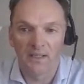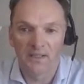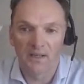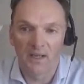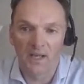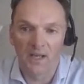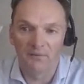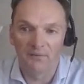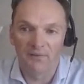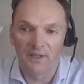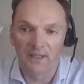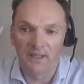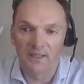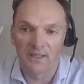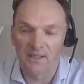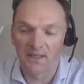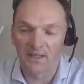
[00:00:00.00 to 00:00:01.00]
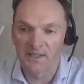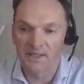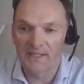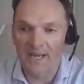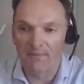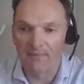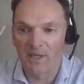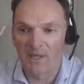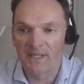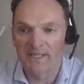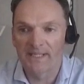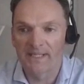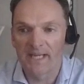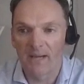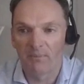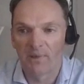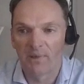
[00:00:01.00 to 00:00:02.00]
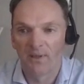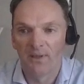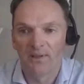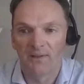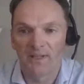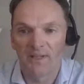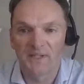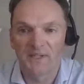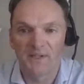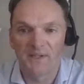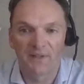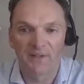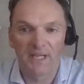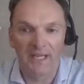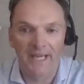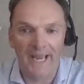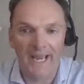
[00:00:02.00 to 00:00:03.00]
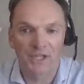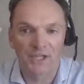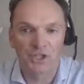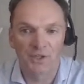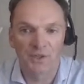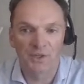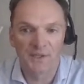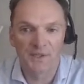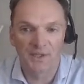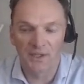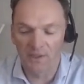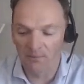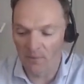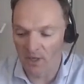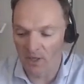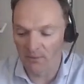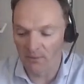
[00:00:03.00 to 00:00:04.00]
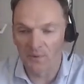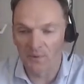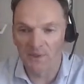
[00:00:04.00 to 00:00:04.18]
hopefully a step-by-step list of key actions that you might want